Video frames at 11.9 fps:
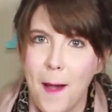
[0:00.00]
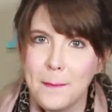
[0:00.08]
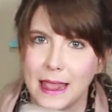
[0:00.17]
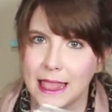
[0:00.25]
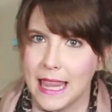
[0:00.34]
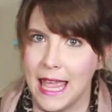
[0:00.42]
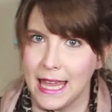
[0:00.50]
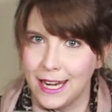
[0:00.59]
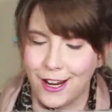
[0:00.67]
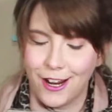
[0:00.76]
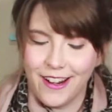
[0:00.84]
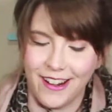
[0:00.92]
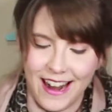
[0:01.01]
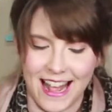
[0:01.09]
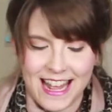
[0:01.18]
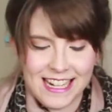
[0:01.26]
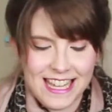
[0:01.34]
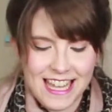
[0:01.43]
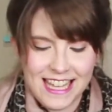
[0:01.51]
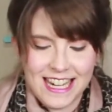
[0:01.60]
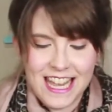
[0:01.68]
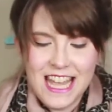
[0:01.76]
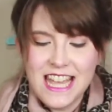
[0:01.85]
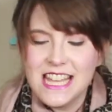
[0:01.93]
planner and
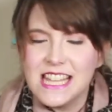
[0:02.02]
can